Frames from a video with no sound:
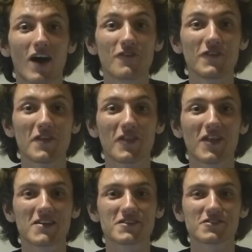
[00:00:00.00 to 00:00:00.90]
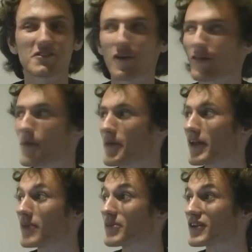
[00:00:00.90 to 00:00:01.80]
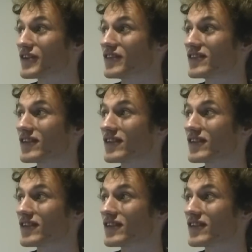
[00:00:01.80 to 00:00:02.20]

I feel like the lighting just got a lot better because